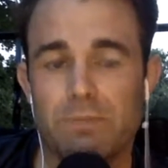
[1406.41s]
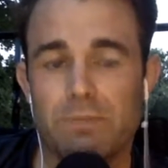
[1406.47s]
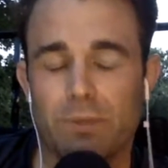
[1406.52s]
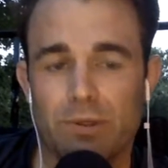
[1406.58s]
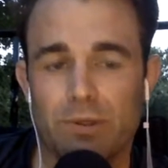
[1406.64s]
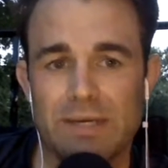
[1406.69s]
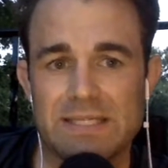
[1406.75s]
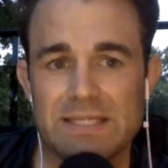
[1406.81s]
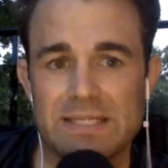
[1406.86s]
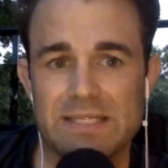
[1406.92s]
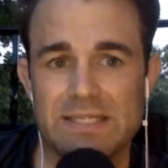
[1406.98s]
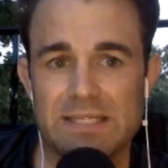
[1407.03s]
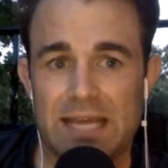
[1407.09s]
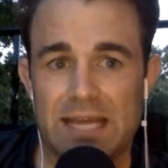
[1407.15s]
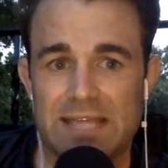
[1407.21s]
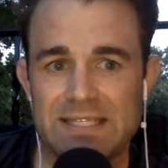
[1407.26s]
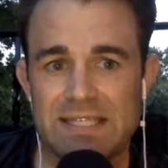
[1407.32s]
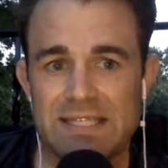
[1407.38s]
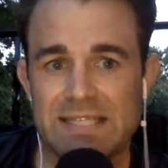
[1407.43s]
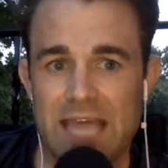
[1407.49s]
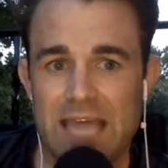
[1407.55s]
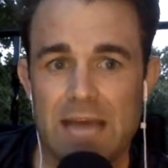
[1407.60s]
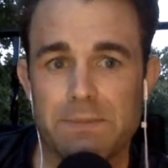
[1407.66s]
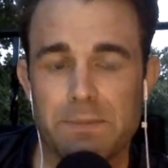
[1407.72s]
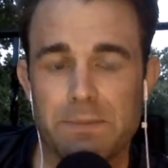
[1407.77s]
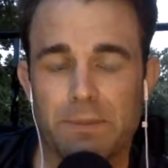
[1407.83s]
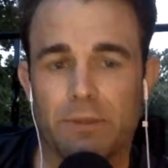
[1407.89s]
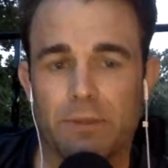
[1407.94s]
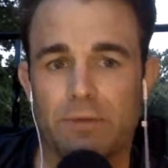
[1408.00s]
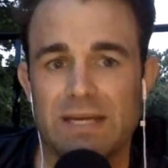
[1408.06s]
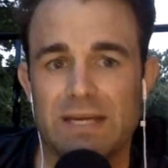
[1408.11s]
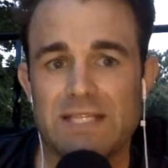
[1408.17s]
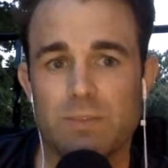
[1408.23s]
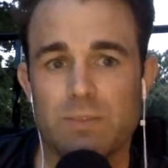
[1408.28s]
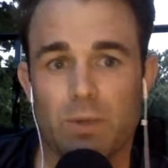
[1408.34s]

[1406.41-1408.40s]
progresses and as these apps progress,